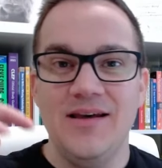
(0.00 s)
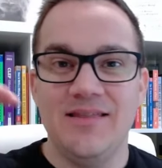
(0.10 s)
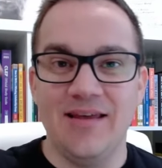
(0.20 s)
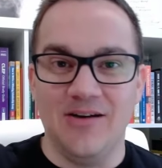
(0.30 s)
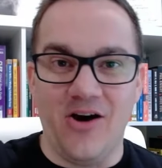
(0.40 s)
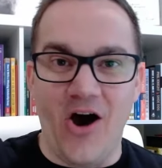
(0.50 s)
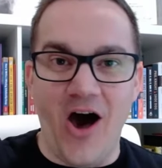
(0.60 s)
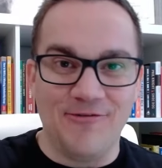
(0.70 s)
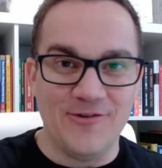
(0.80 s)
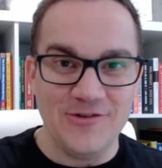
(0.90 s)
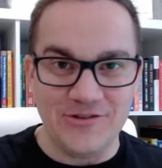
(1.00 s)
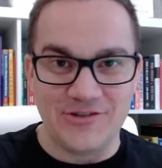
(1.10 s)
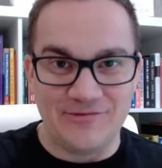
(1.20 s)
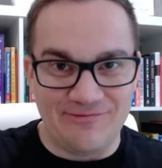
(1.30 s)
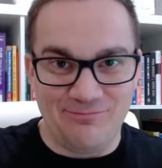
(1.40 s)
that
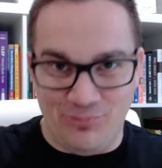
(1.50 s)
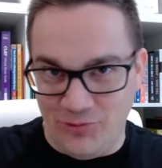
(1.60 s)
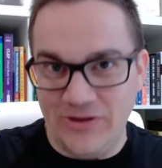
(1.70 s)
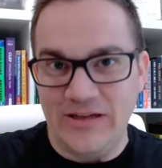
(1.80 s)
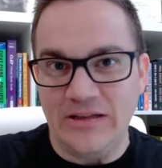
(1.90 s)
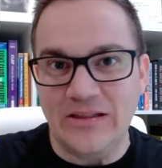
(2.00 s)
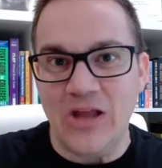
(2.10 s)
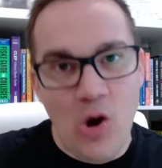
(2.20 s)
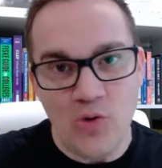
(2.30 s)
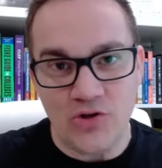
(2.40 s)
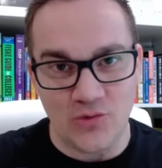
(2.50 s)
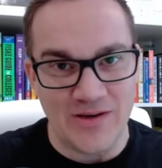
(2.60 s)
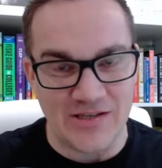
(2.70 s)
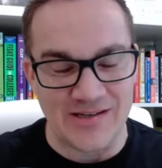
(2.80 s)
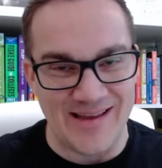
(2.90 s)
offers pretty low
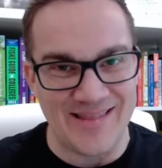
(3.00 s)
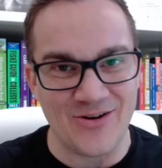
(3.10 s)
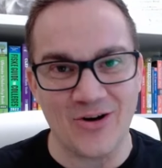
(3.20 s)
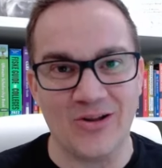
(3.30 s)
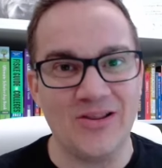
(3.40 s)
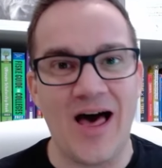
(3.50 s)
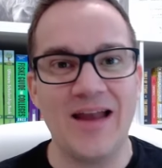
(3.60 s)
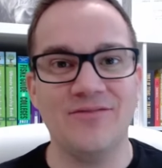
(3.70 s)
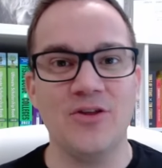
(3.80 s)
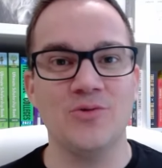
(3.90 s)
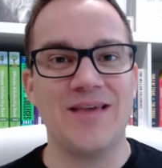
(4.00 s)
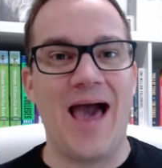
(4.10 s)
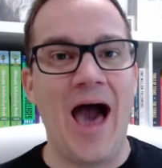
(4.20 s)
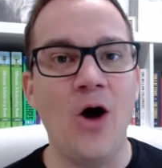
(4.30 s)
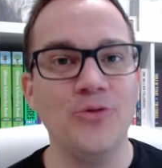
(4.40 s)
tuition. And there are a lot of those
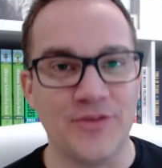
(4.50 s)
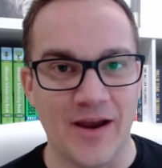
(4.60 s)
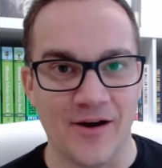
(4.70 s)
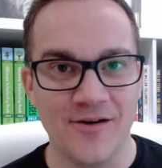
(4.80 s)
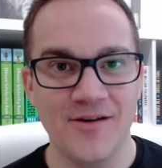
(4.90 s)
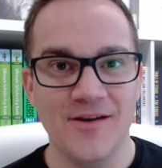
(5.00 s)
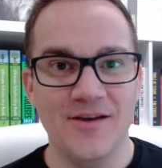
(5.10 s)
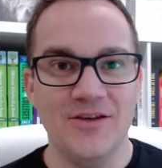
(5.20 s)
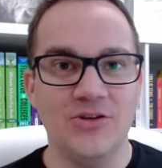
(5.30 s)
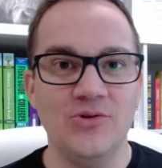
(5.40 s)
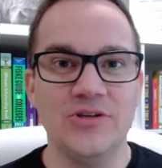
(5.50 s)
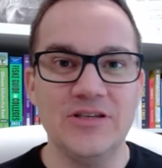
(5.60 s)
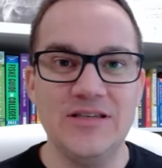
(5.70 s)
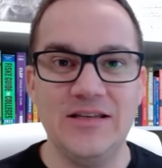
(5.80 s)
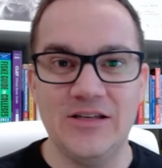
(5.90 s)
out there. You
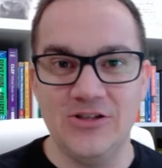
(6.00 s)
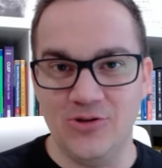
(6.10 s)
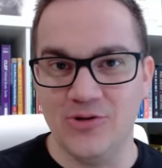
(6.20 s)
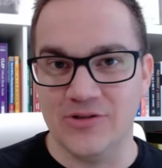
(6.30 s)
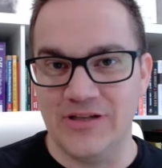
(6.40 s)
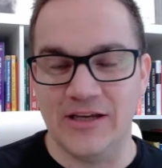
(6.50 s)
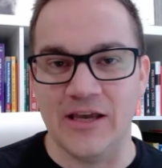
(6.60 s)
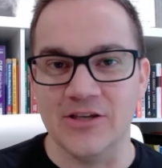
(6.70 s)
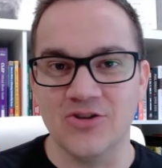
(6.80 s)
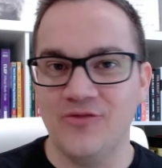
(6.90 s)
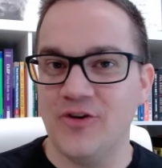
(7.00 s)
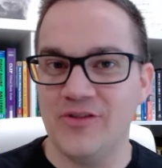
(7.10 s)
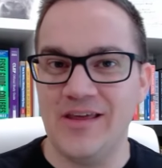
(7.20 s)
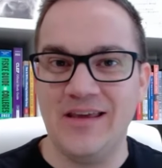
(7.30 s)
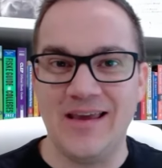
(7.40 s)
just need to do your digging. So if you're
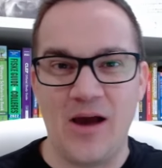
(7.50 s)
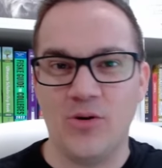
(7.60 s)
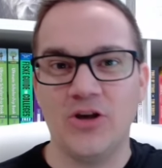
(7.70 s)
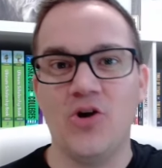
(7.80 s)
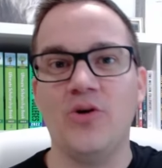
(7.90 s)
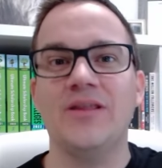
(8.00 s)
thinking, I want to go to